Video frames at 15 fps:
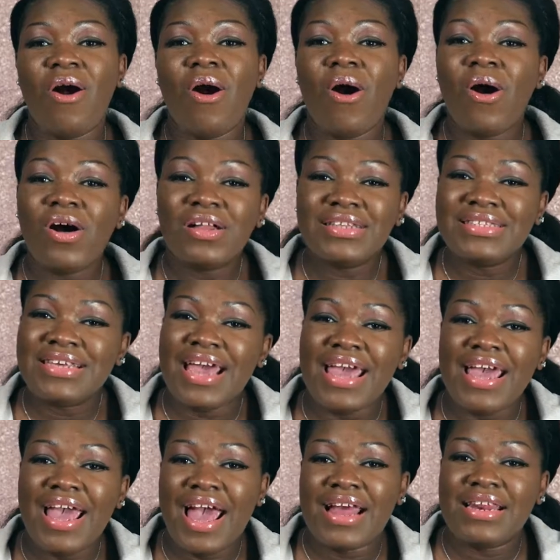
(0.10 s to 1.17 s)
all
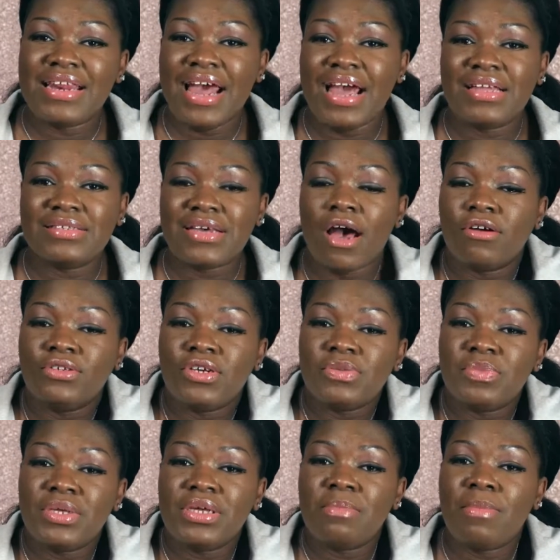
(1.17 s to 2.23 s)
day and night. I'll
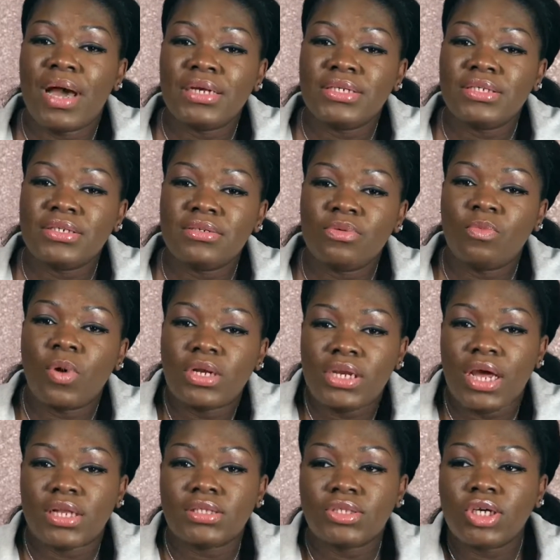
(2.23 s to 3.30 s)
just be imagining what
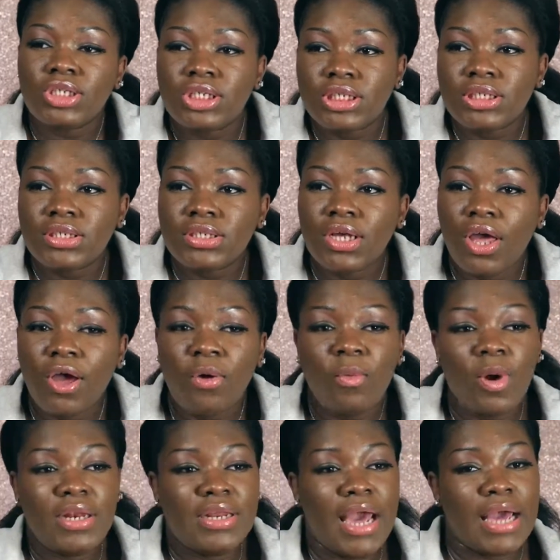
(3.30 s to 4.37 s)
they're touching,
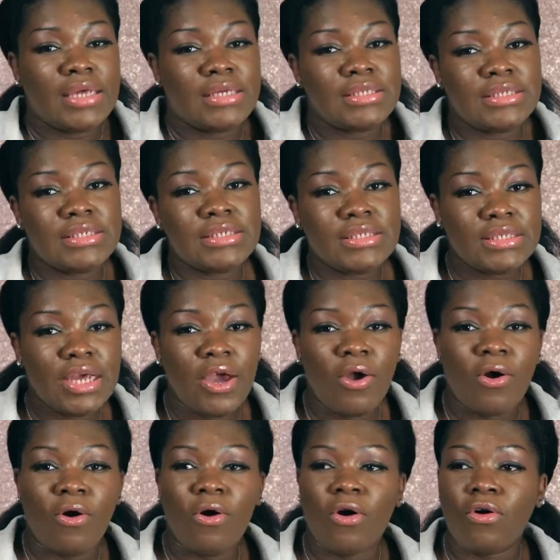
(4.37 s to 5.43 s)
what they are hitting,
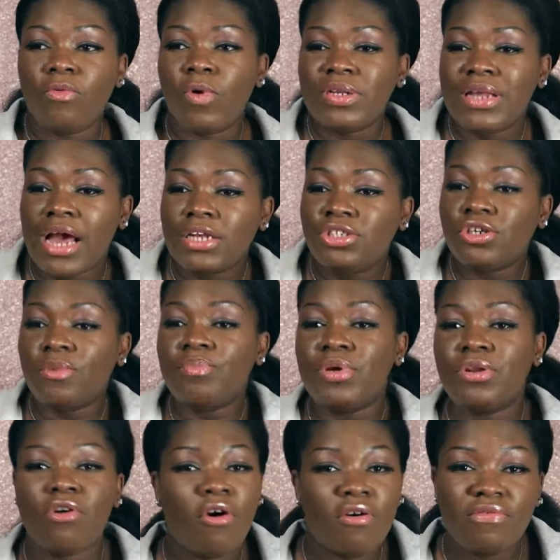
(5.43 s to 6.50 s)
or what they are
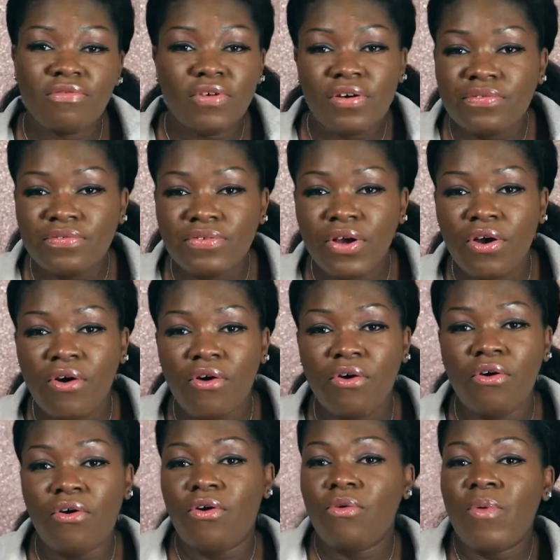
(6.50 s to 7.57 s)
jumping off of,
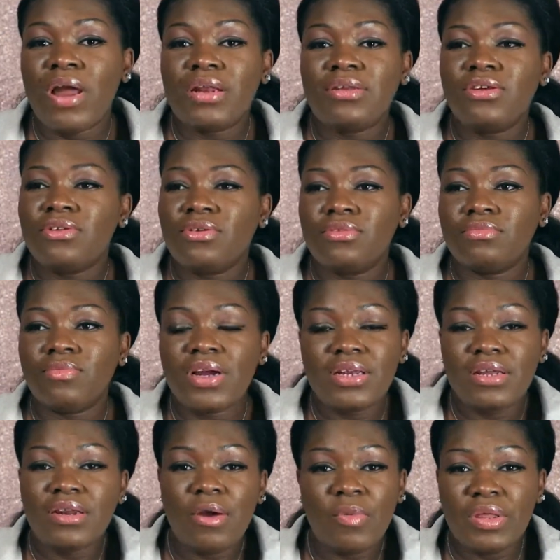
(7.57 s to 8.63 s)
or when, when
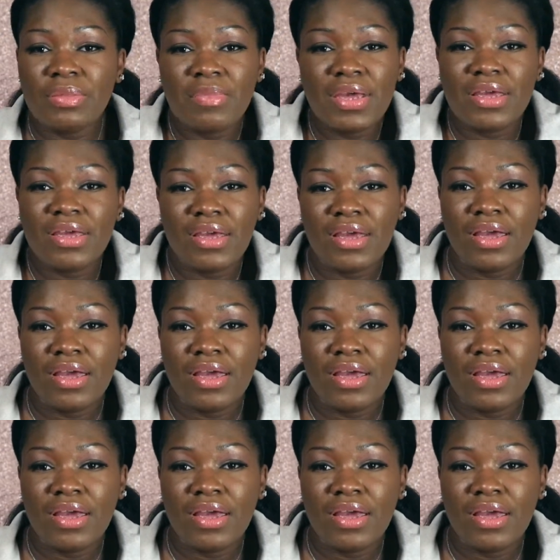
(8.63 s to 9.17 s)
they're not with me.